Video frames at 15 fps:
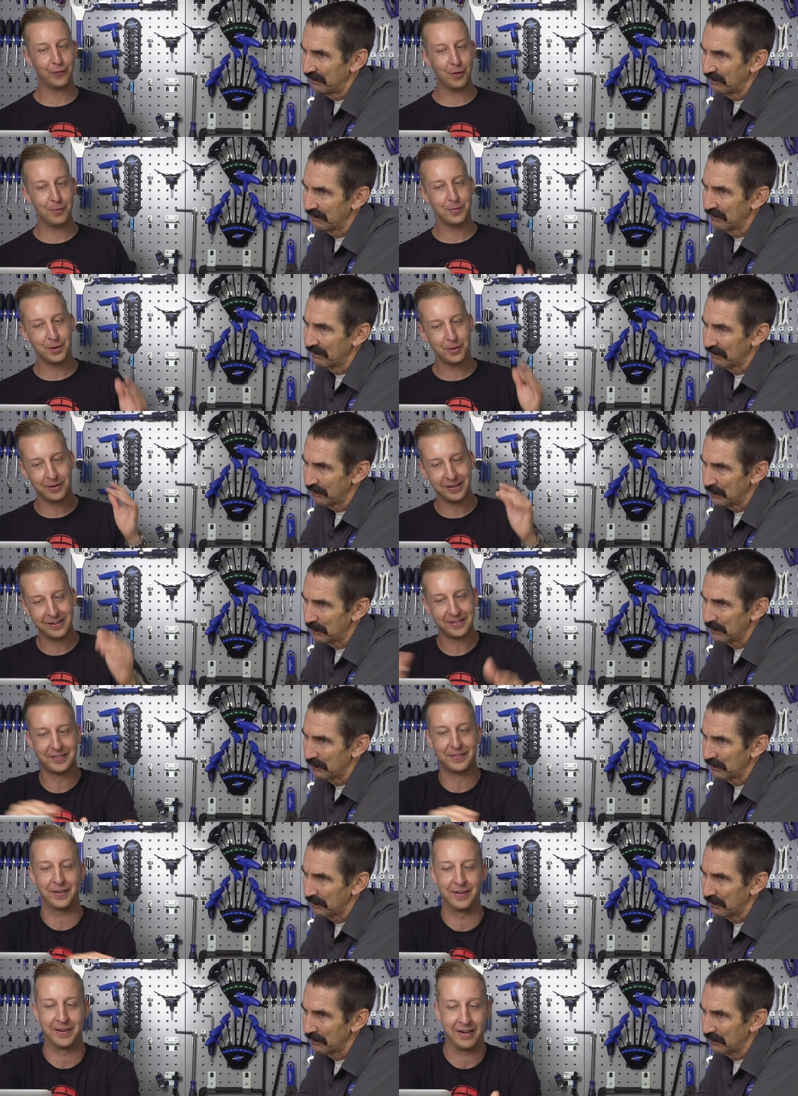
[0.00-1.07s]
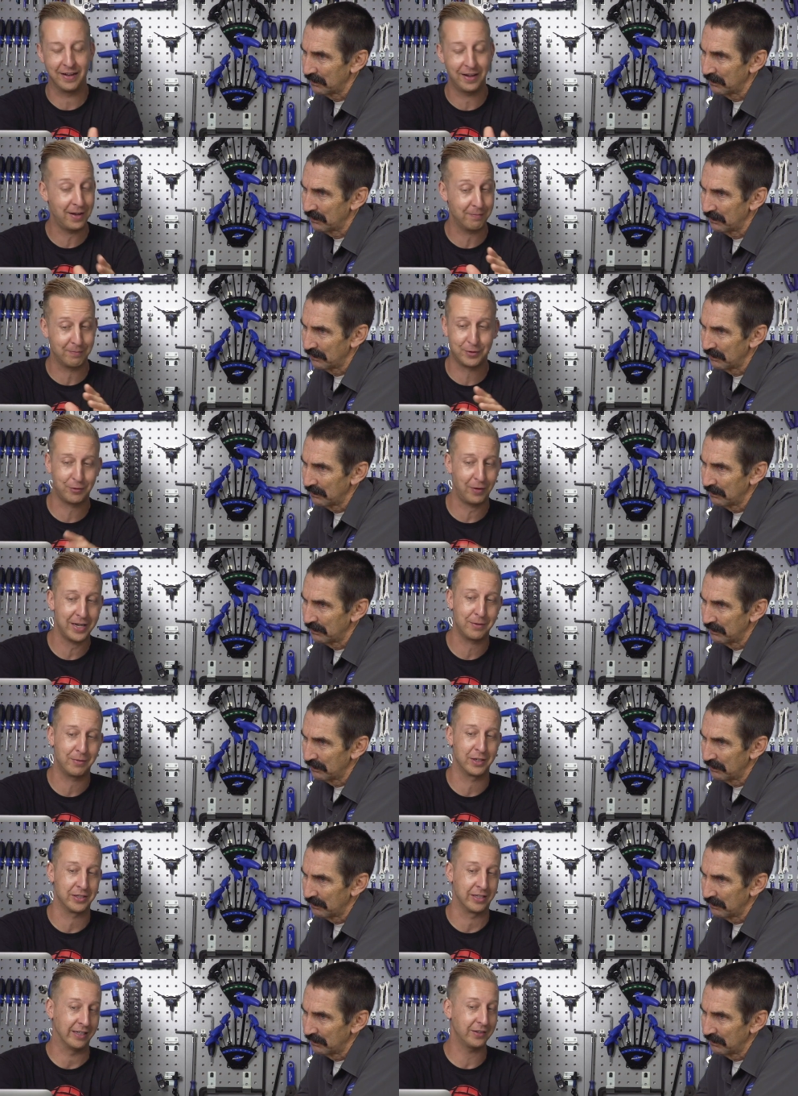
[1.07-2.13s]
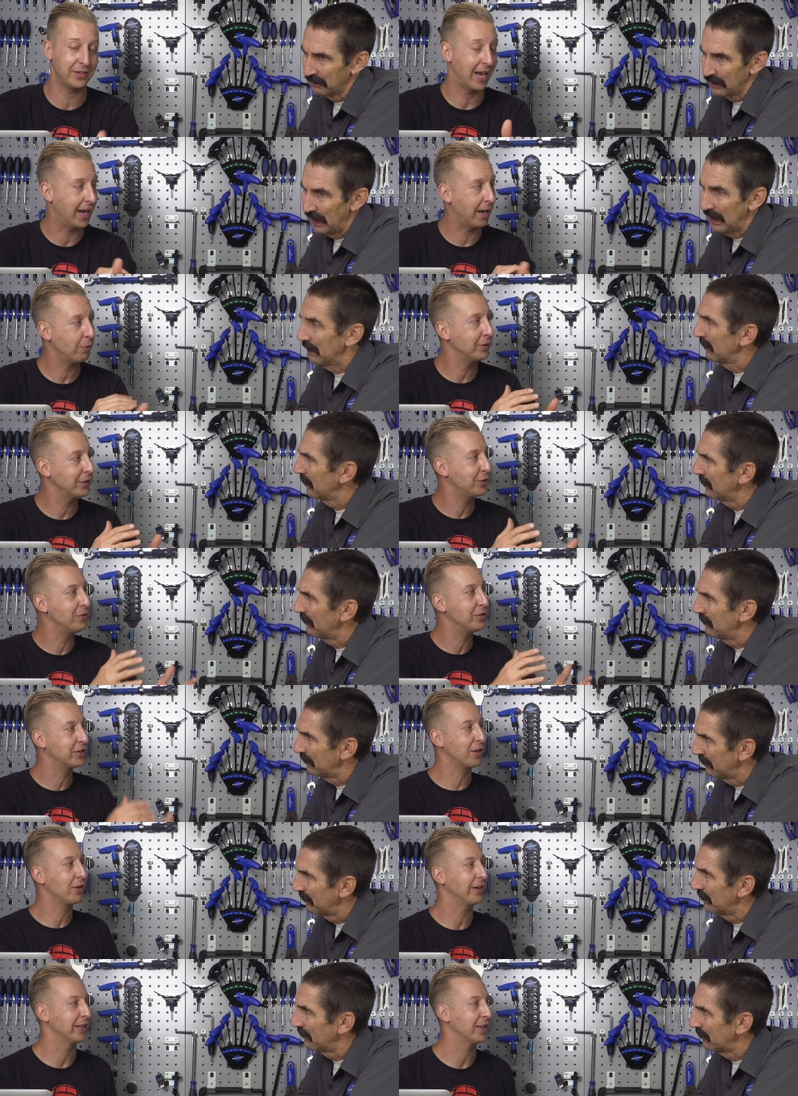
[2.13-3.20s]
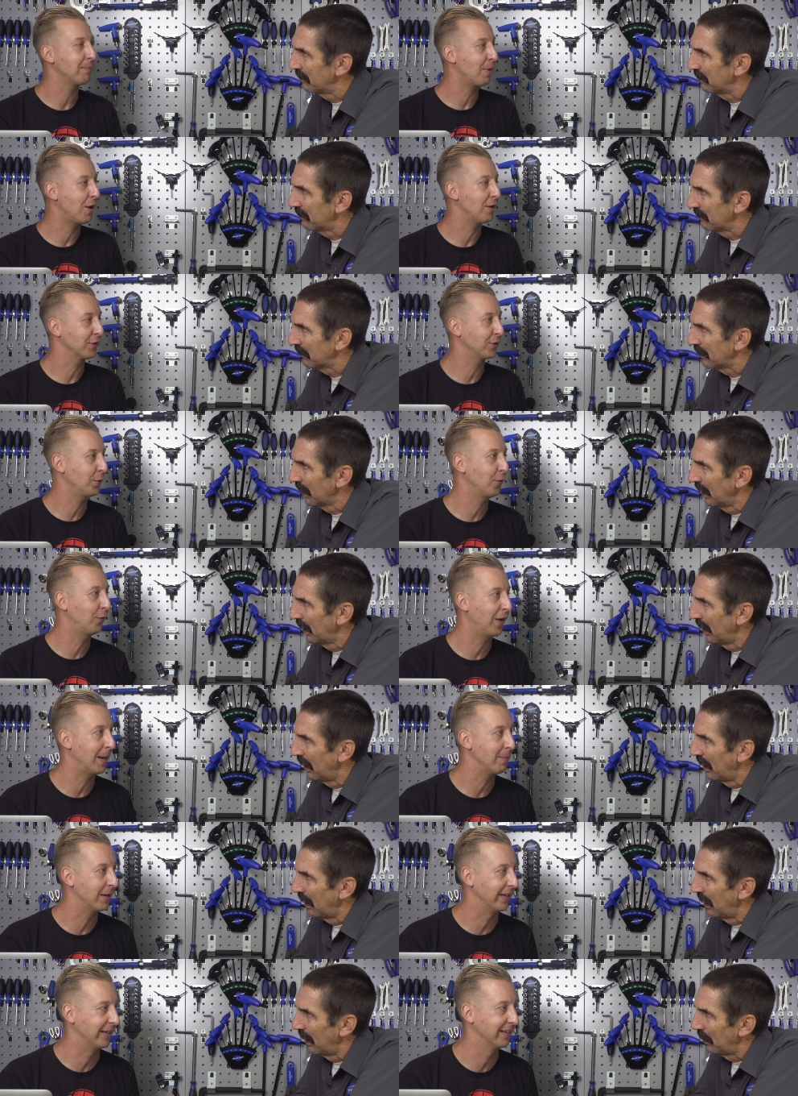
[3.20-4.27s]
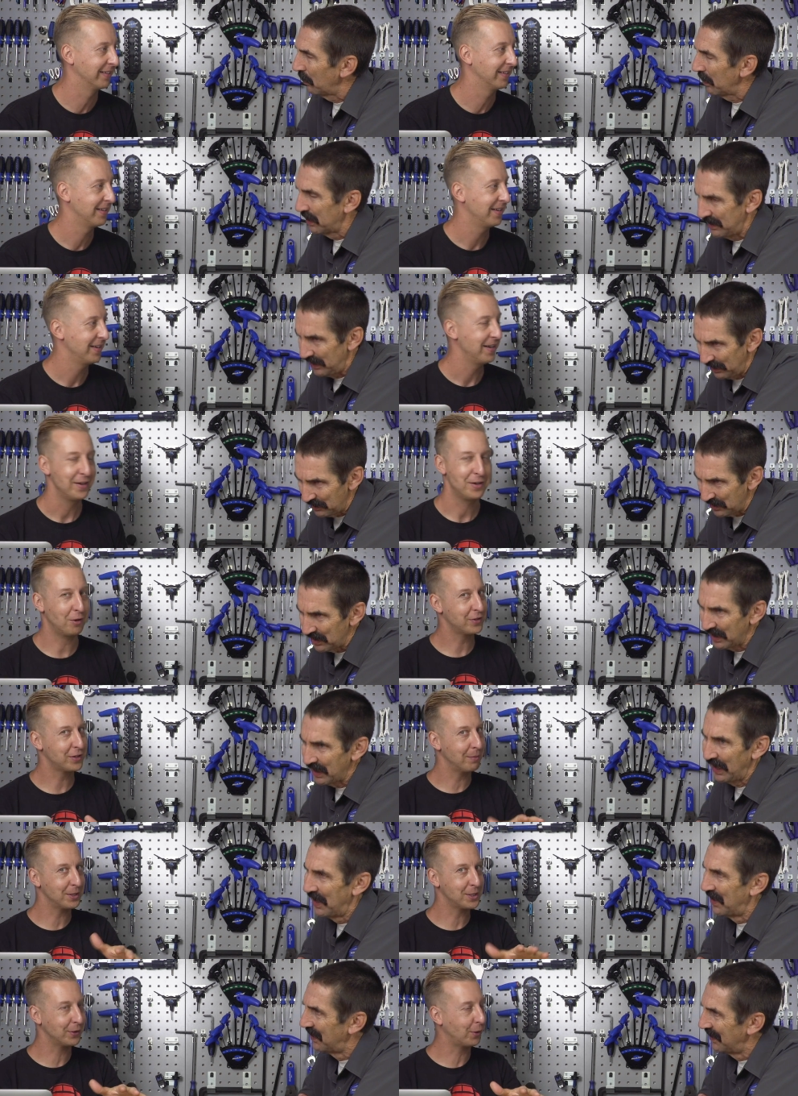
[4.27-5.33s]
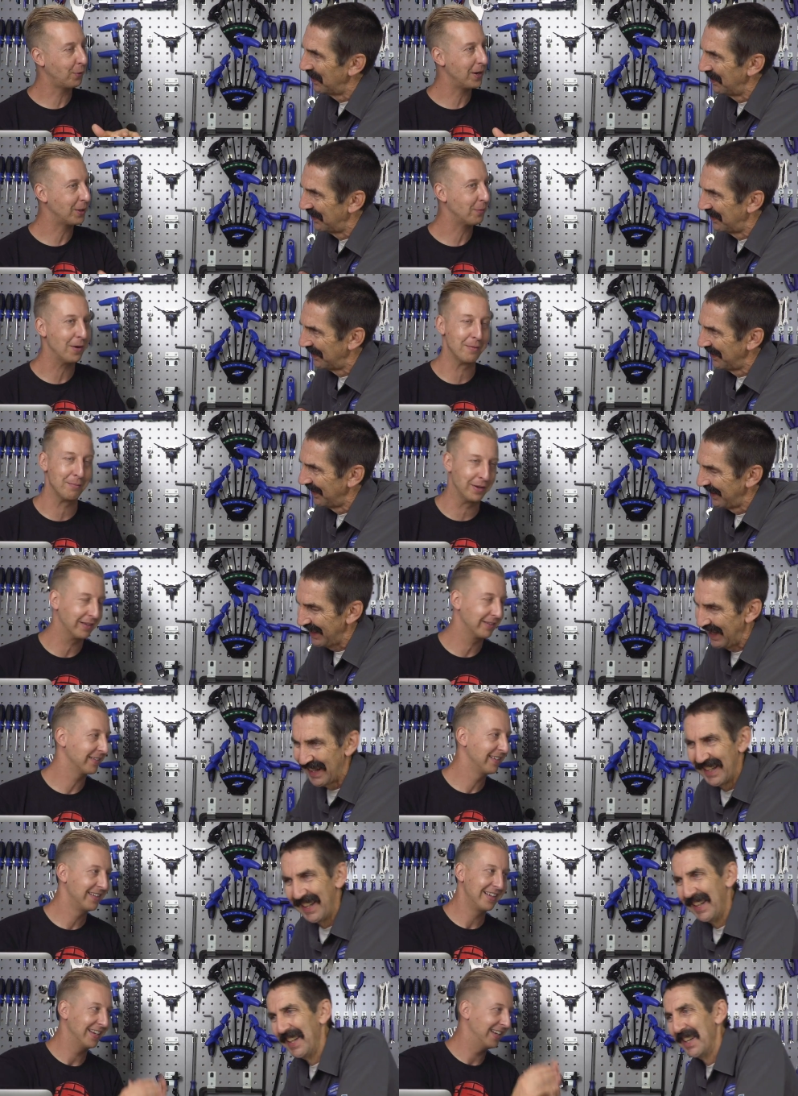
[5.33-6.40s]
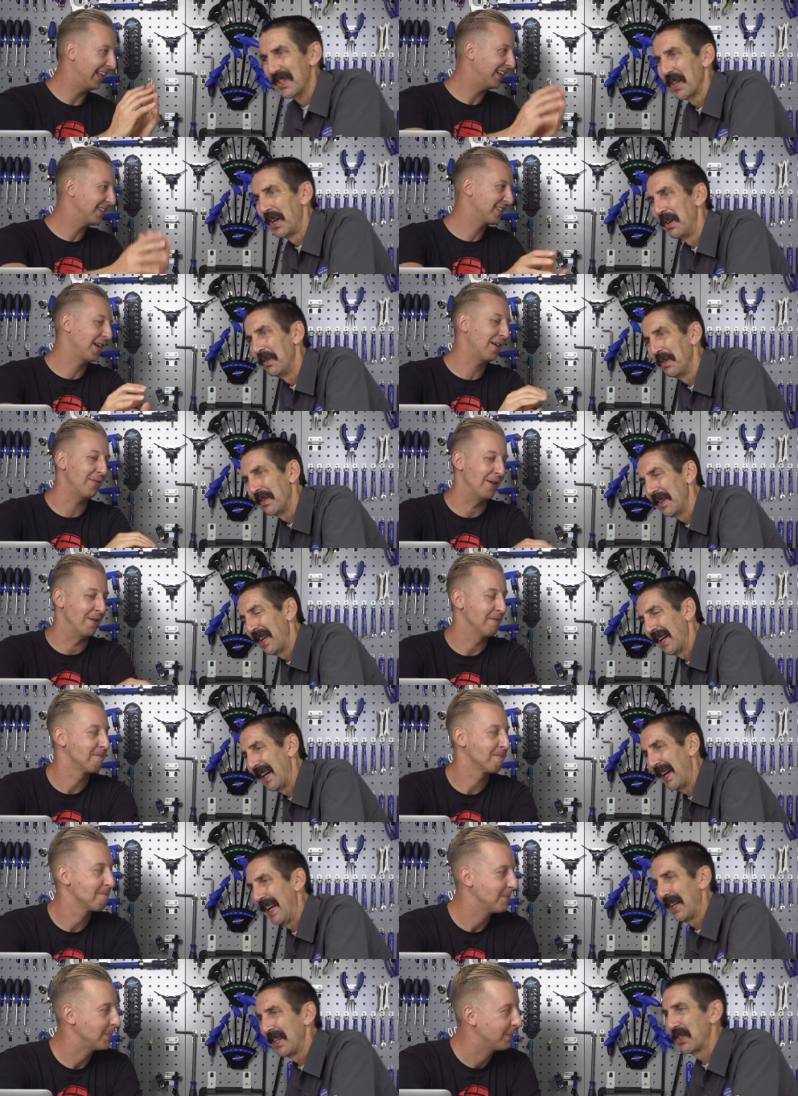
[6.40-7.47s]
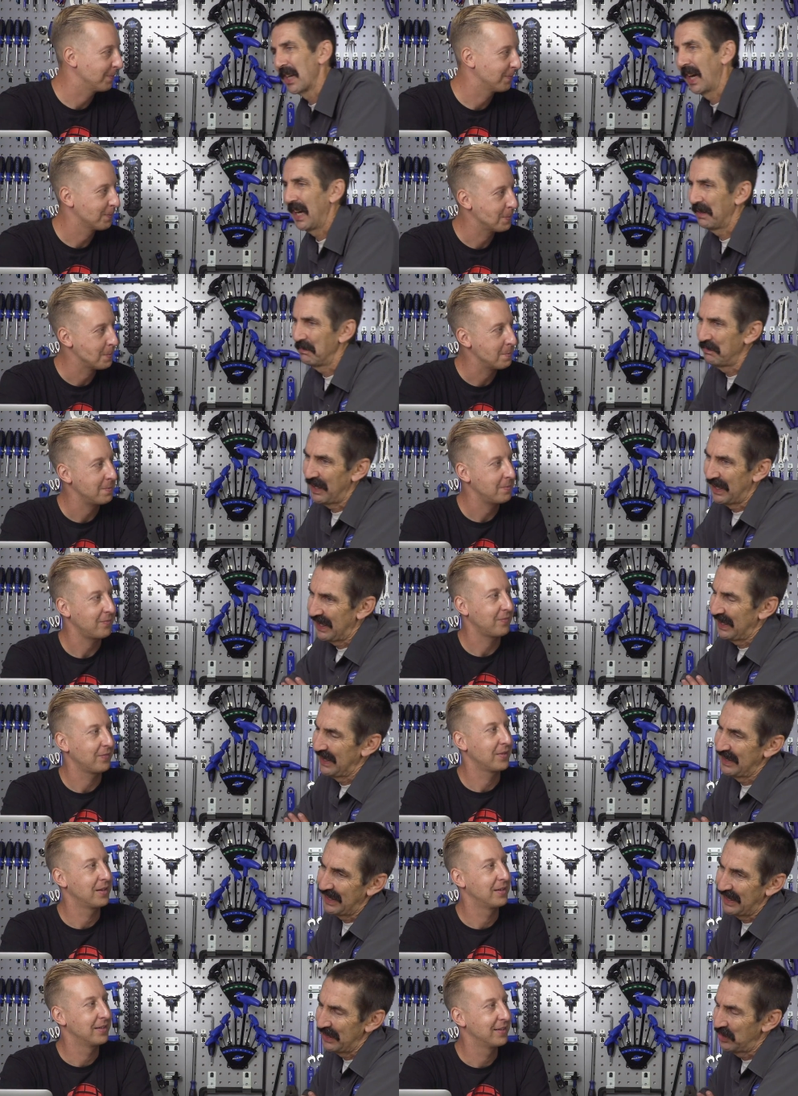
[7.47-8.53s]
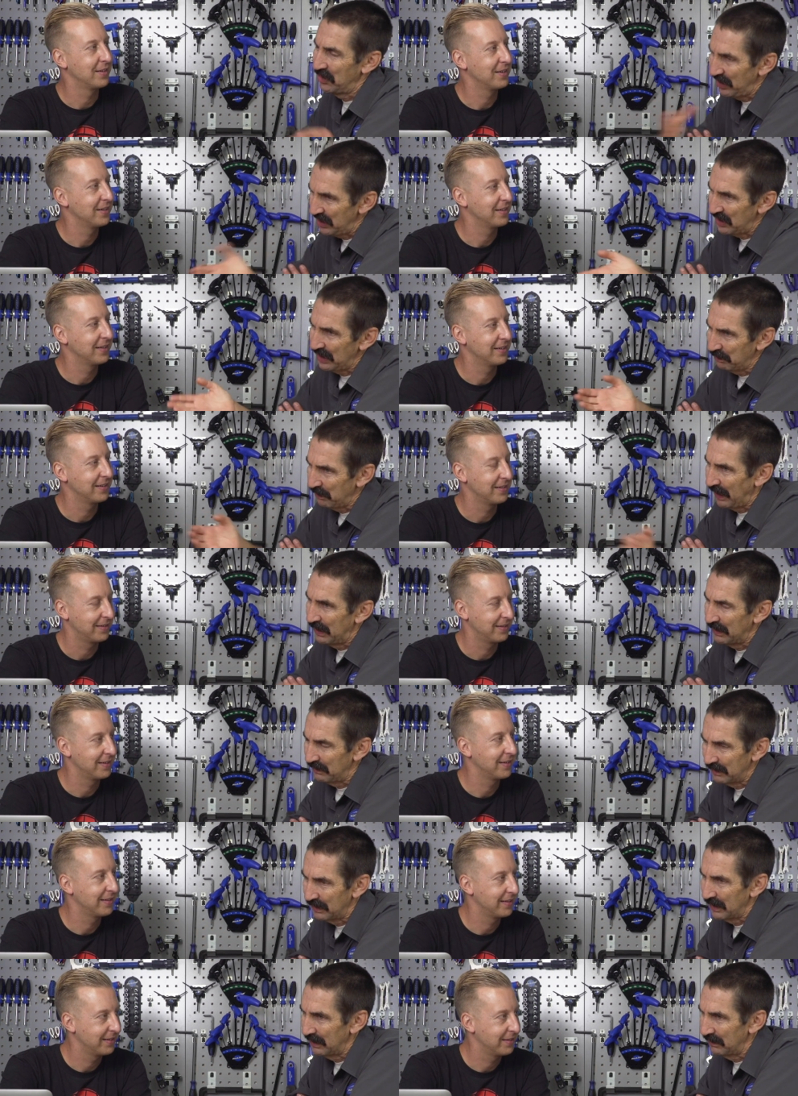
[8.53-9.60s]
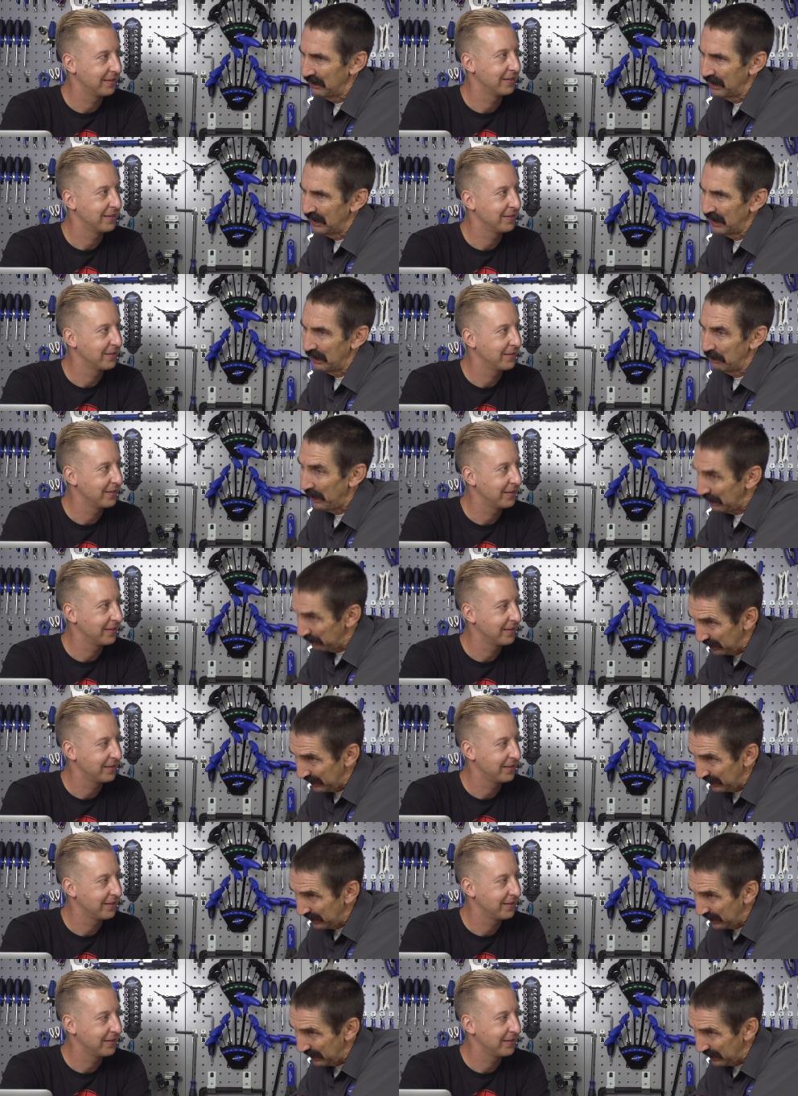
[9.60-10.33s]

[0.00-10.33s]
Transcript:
Speaker 1: from you, Erstein, a great question is how did you start in the Park Tool family?
Speaker 2: What years Not ago? so much a quick one, but yeah. so, Yeah, I had a job uh, uh, teaching uh, uh at a bike